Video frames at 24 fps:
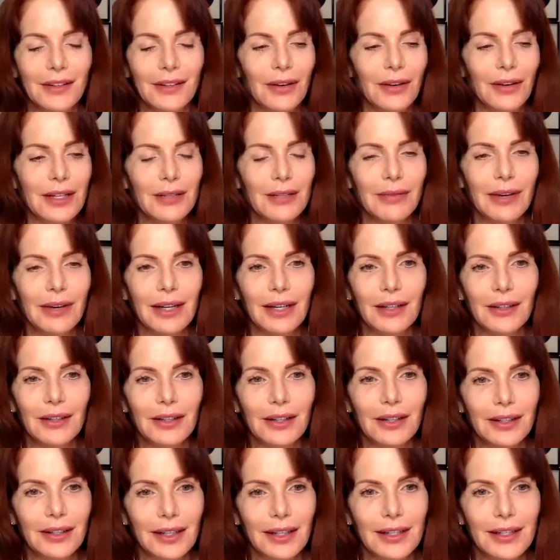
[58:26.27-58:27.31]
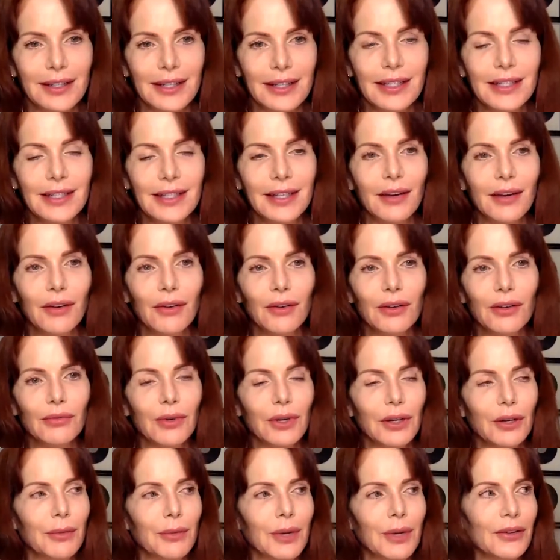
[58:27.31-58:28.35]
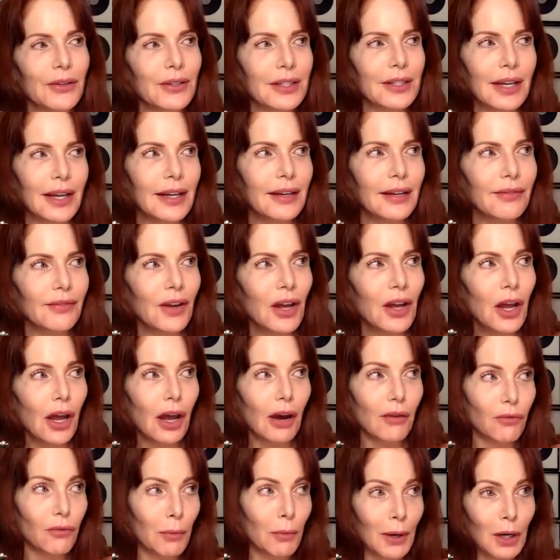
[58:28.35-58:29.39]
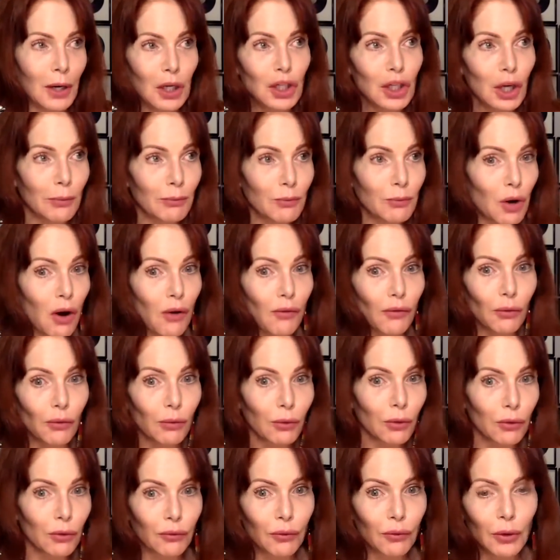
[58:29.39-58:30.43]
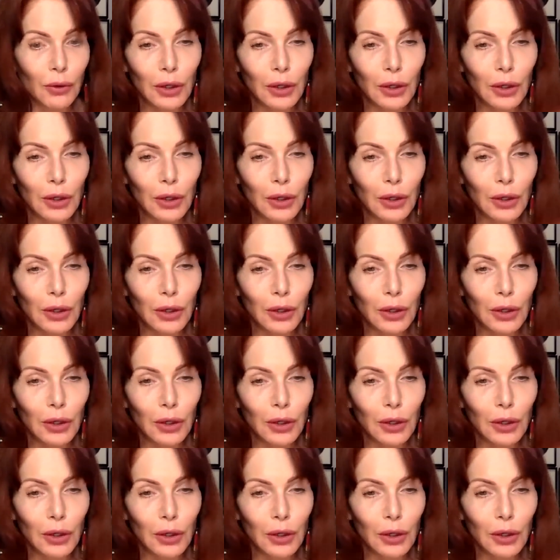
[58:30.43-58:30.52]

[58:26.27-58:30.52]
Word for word: the crazy way to look at things. That's the old what your mother said. If everybody jumped off the roof,